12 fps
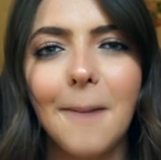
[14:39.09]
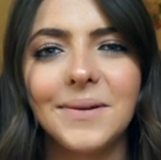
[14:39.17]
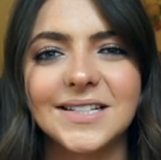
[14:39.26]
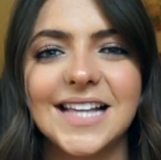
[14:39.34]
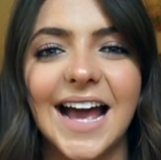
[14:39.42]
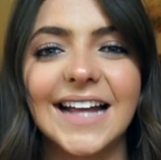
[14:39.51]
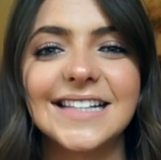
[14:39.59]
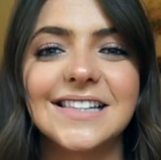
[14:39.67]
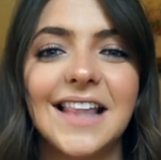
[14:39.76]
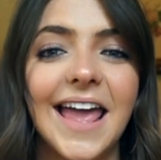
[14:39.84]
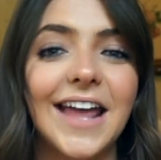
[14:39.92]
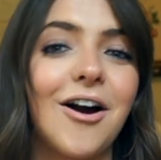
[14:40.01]
besides
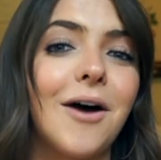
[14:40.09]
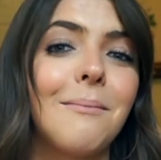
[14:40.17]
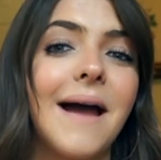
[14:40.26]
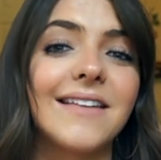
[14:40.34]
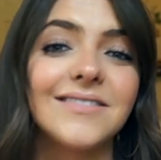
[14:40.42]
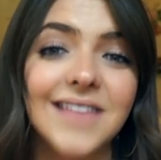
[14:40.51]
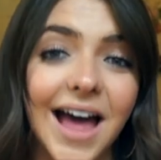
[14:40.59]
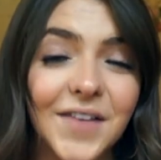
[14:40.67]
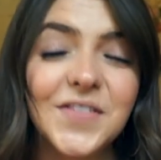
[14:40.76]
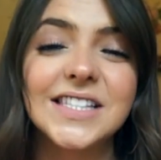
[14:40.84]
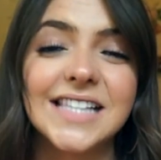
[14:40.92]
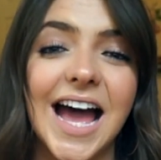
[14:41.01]
laying on my
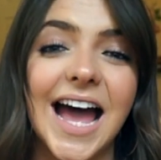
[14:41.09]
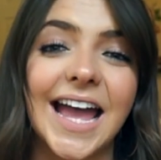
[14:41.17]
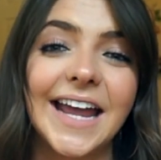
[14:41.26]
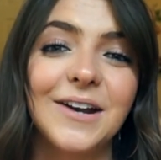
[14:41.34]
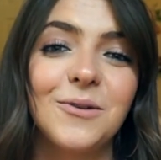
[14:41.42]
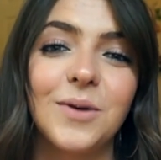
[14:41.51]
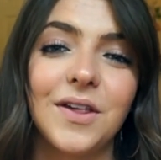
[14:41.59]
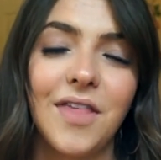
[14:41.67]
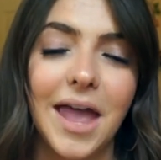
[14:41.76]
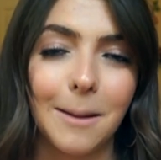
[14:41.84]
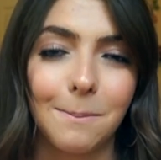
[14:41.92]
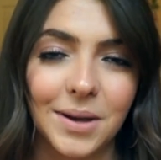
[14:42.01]
left side with
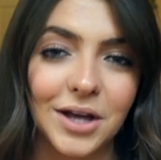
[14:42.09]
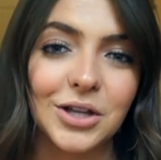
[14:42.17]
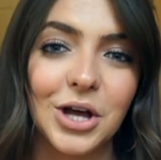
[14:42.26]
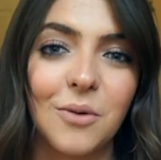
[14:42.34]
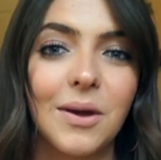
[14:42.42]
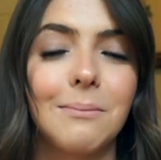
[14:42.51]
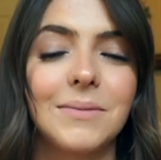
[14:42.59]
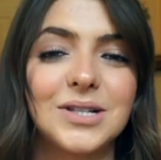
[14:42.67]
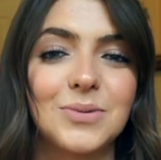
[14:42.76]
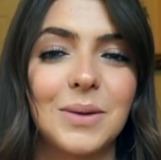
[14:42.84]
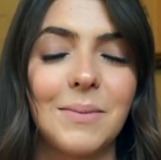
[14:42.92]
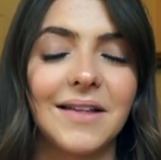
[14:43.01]
a pillow in
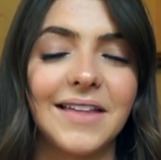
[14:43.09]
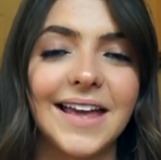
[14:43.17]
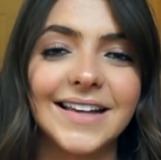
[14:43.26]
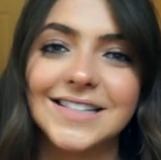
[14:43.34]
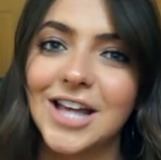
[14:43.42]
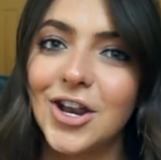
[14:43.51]
between my legs.